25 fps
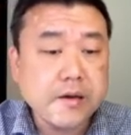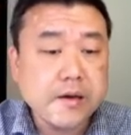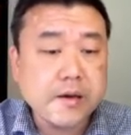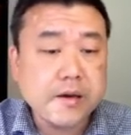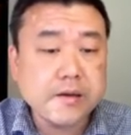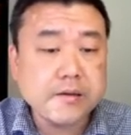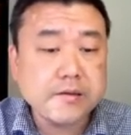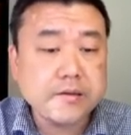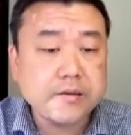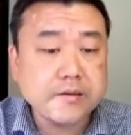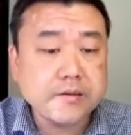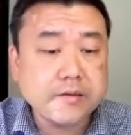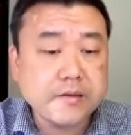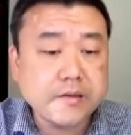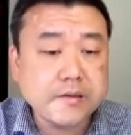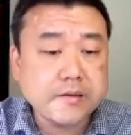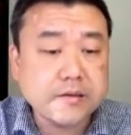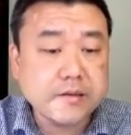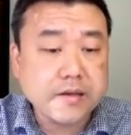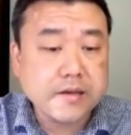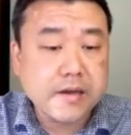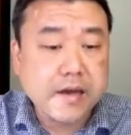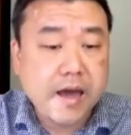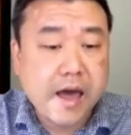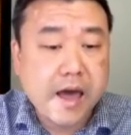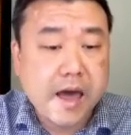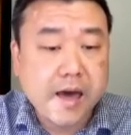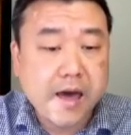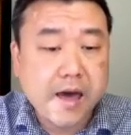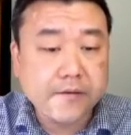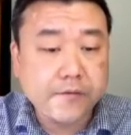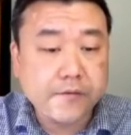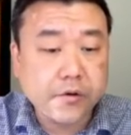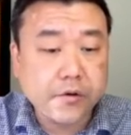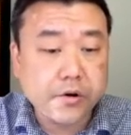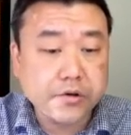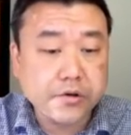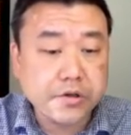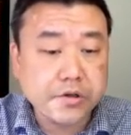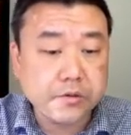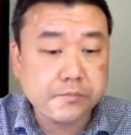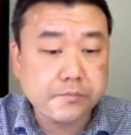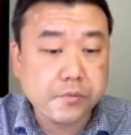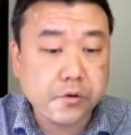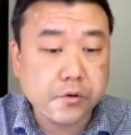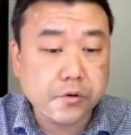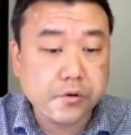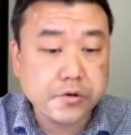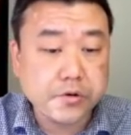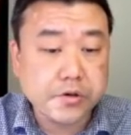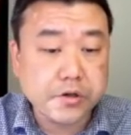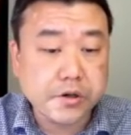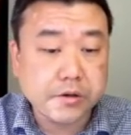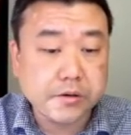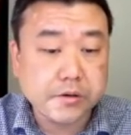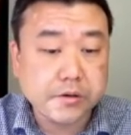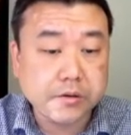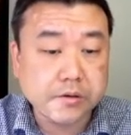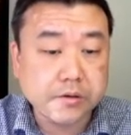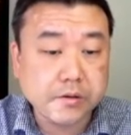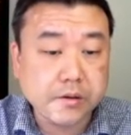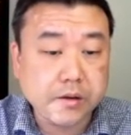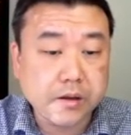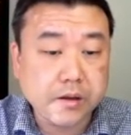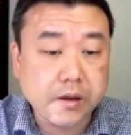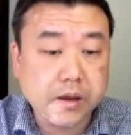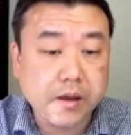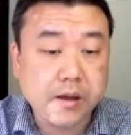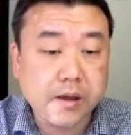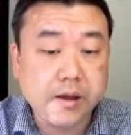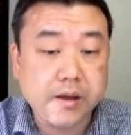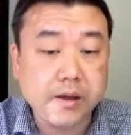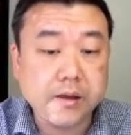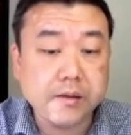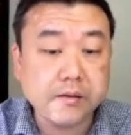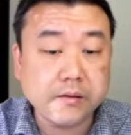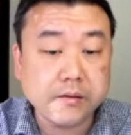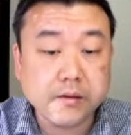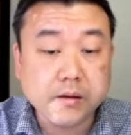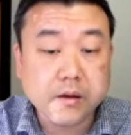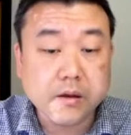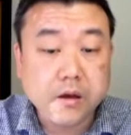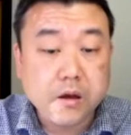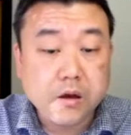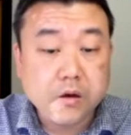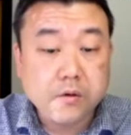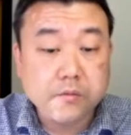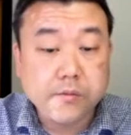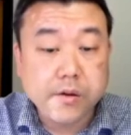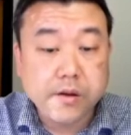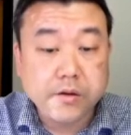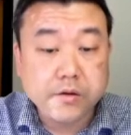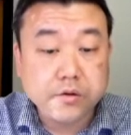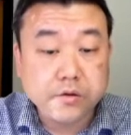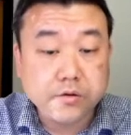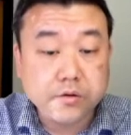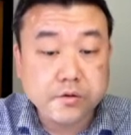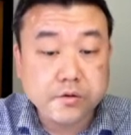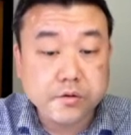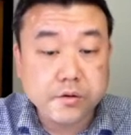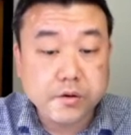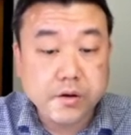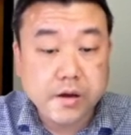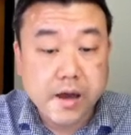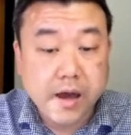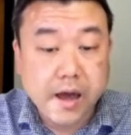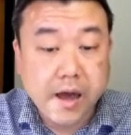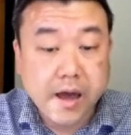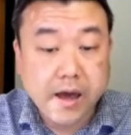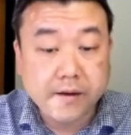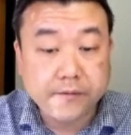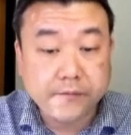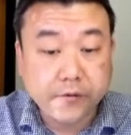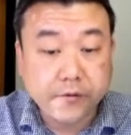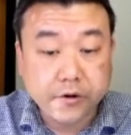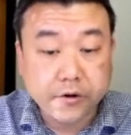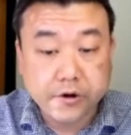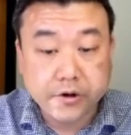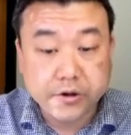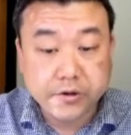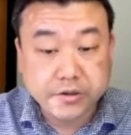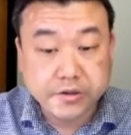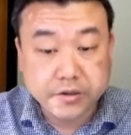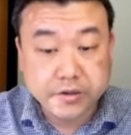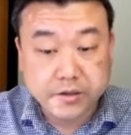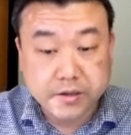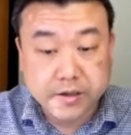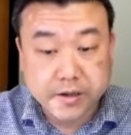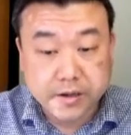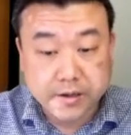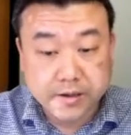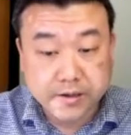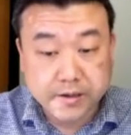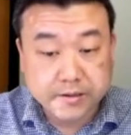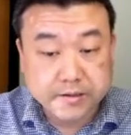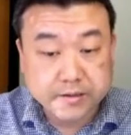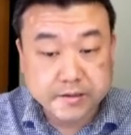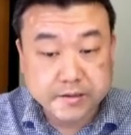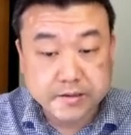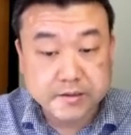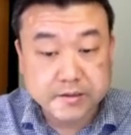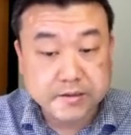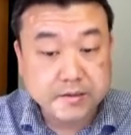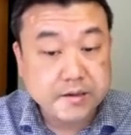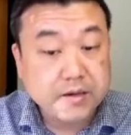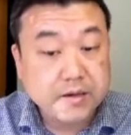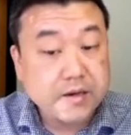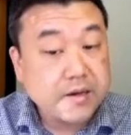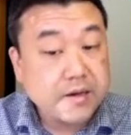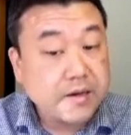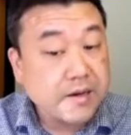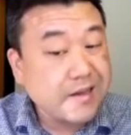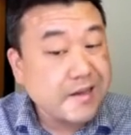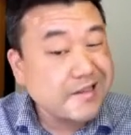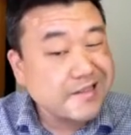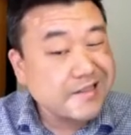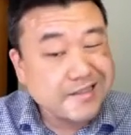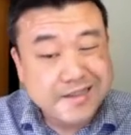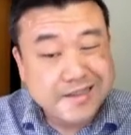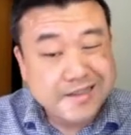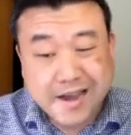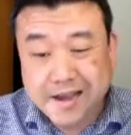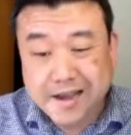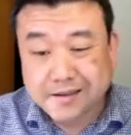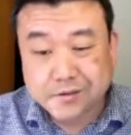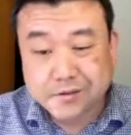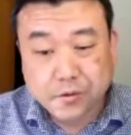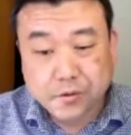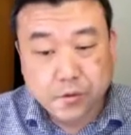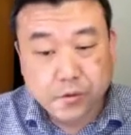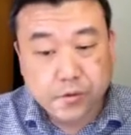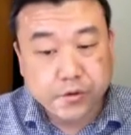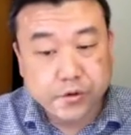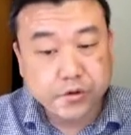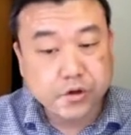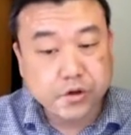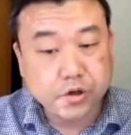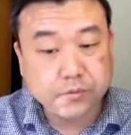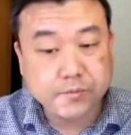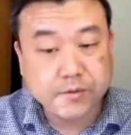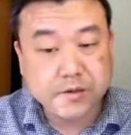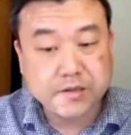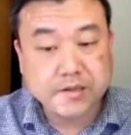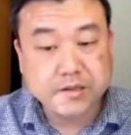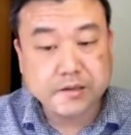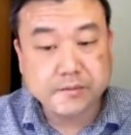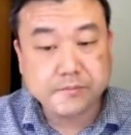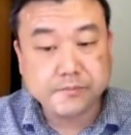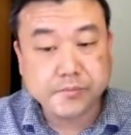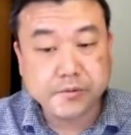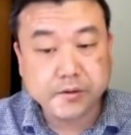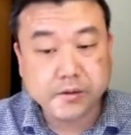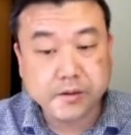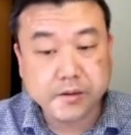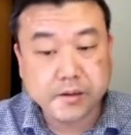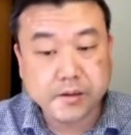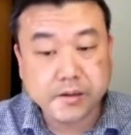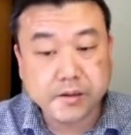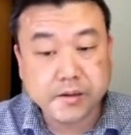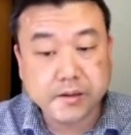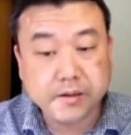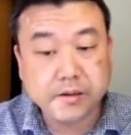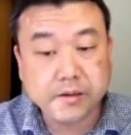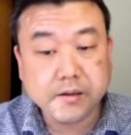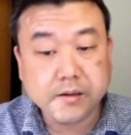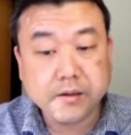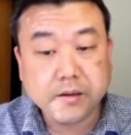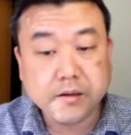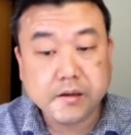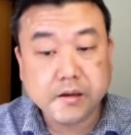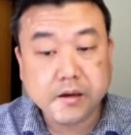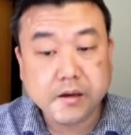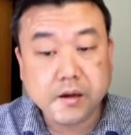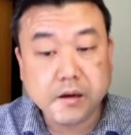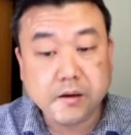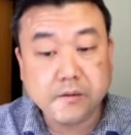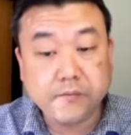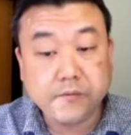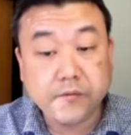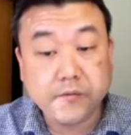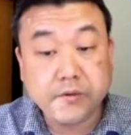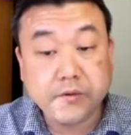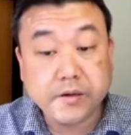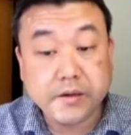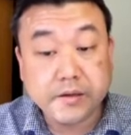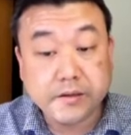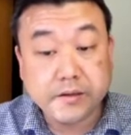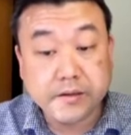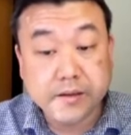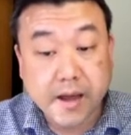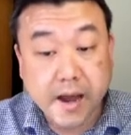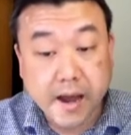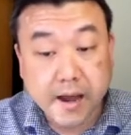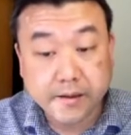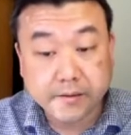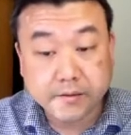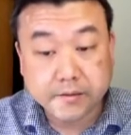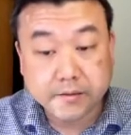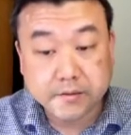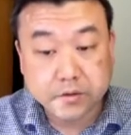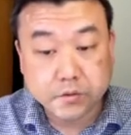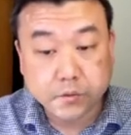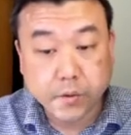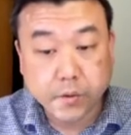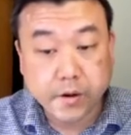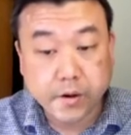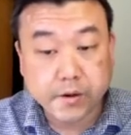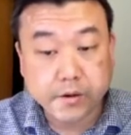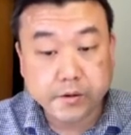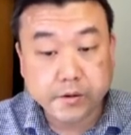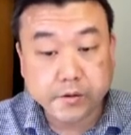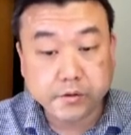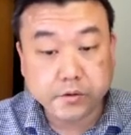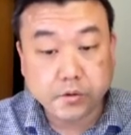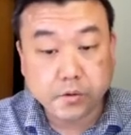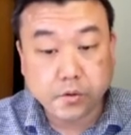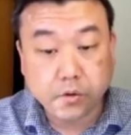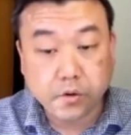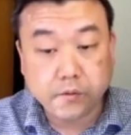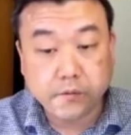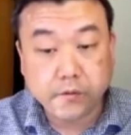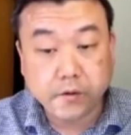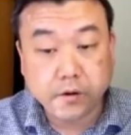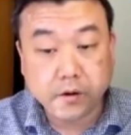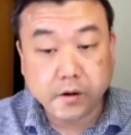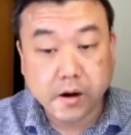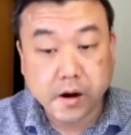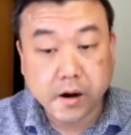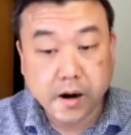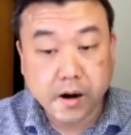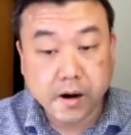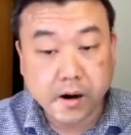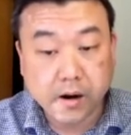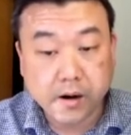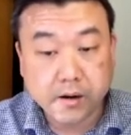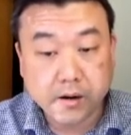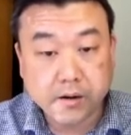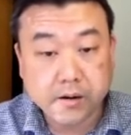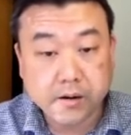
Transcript: It's this average portion. And when you average this, it's not going to be simply V uh, naught squared over R.